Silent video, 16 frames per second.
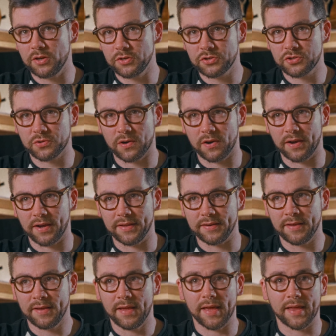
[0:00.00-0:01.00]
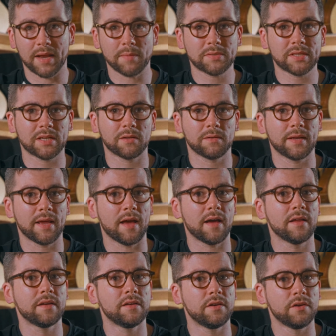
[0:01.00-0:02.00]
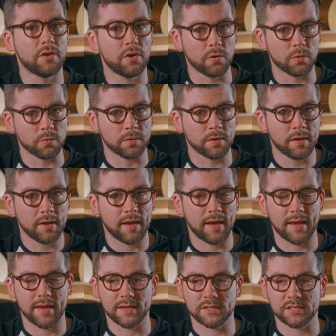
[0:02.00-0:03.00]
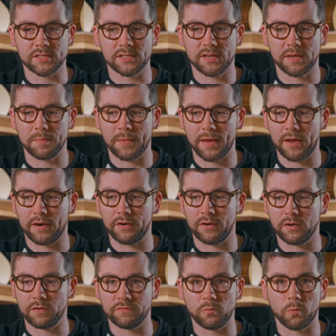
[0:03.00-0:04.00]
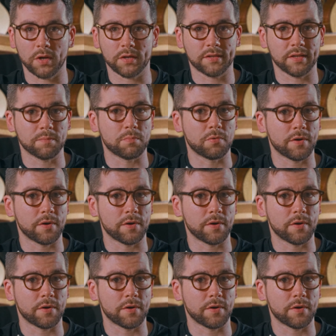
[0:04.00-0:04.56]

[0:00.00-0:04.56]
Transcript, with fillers: untried, and absolutely unknown as a matter of what it